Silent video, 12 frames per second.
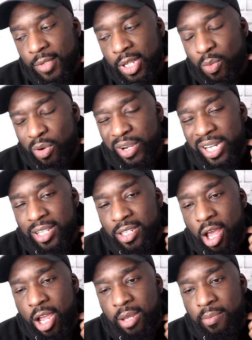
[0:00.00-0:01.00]
we're in a
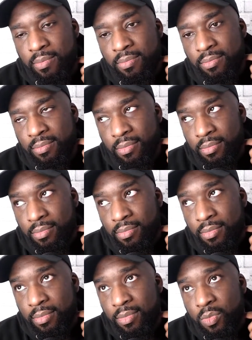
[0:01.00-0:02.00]
time
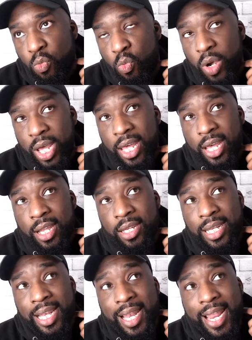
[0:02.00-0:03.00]
where
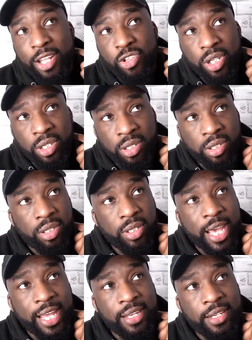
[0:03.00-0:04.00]
legends
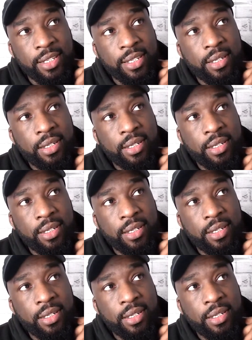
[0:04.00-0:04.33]
and